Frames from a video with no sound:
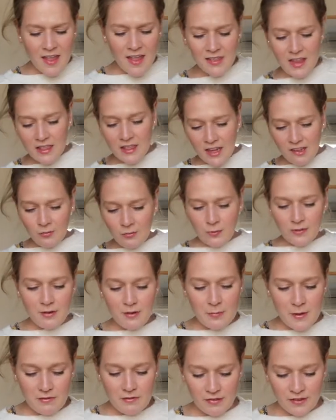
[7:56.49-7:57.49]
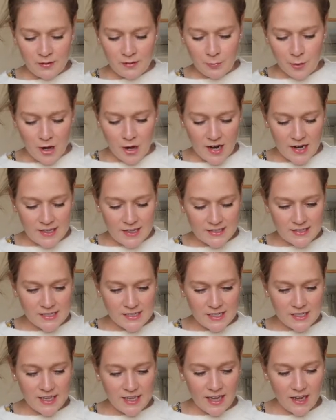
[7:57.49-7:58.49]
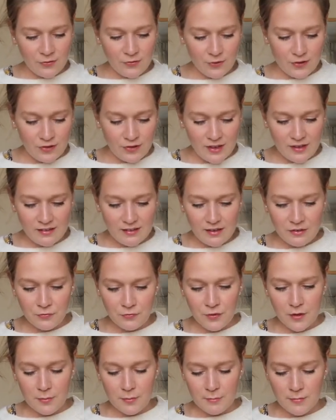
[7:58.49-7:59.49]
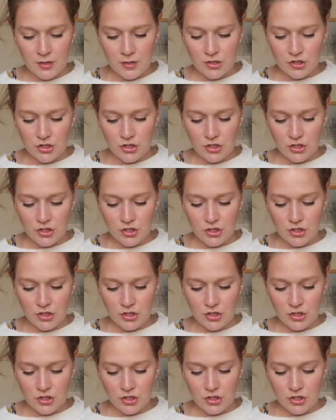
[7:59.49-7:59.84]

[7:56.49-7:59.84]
And then this was a bit of a surprise gift, so this is from...